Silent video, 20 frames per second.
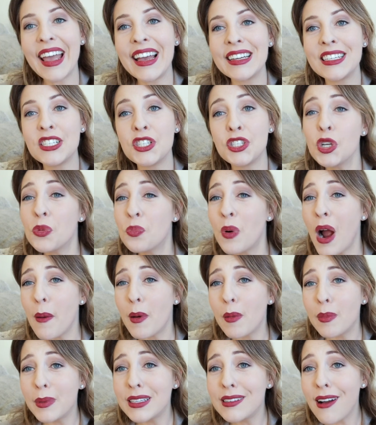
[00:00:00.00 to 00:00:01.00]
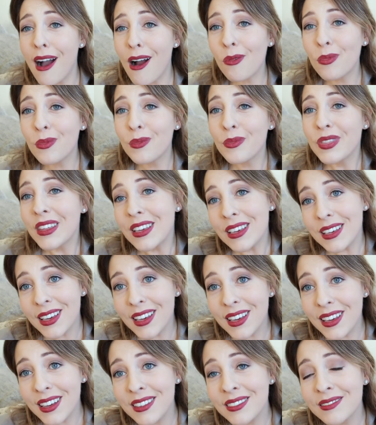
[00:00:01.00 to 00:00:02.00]
and you're probably not
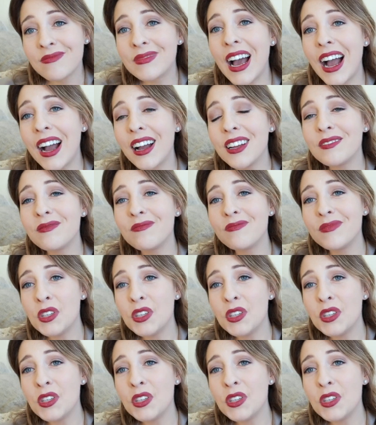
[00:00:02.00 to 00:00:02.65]
thinking that